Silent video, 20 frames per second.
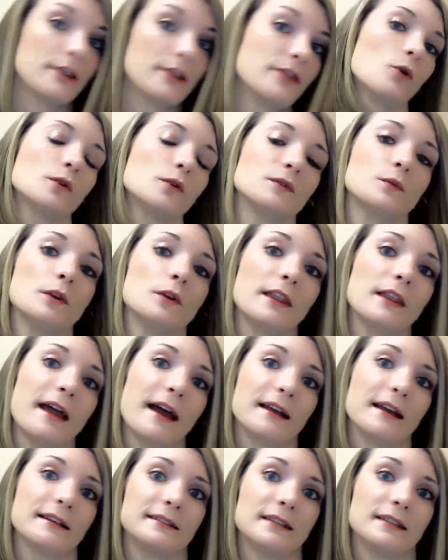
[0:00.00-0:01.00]
and those will
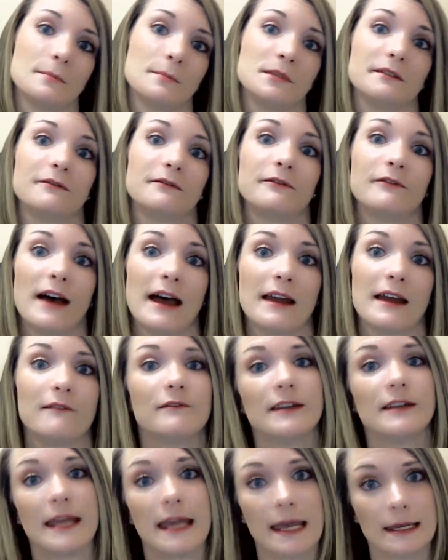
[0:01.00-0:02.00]
last up to
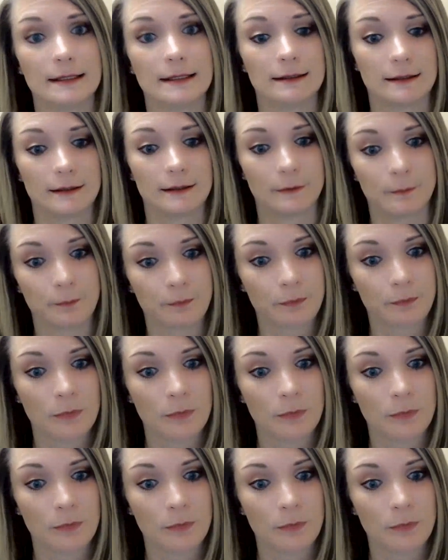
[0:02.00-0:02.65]
5 days.